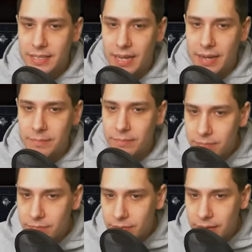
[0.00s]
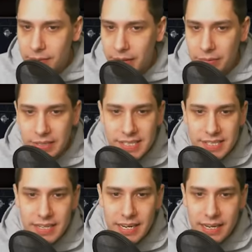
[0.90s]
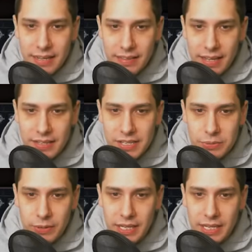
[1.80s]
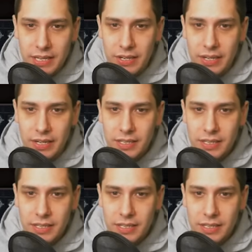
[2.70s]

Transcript: I'm not really seeing anything on this one either.